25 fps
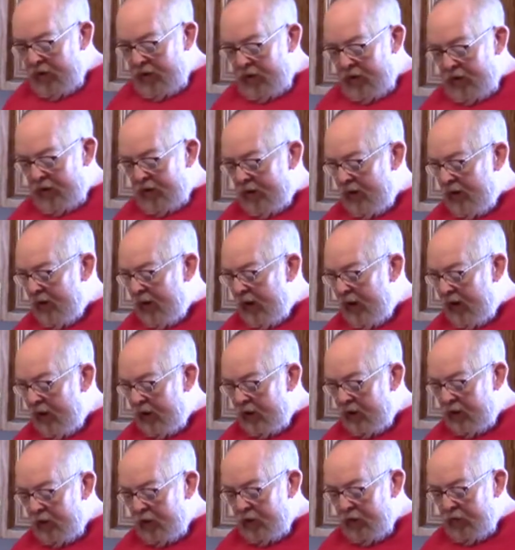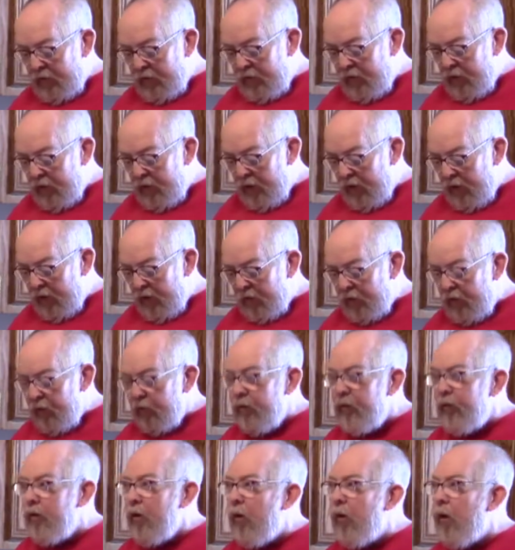the taste of the
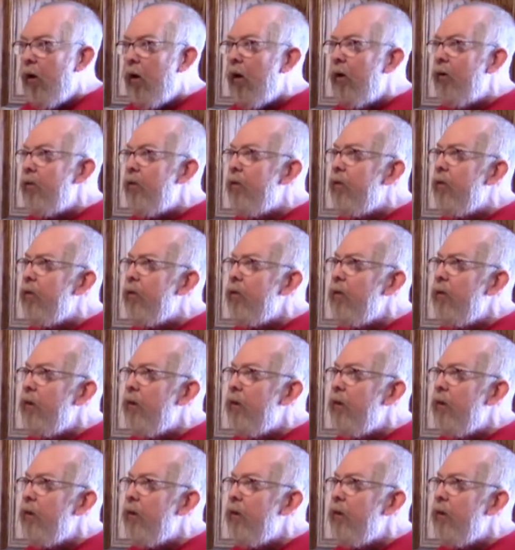sauce.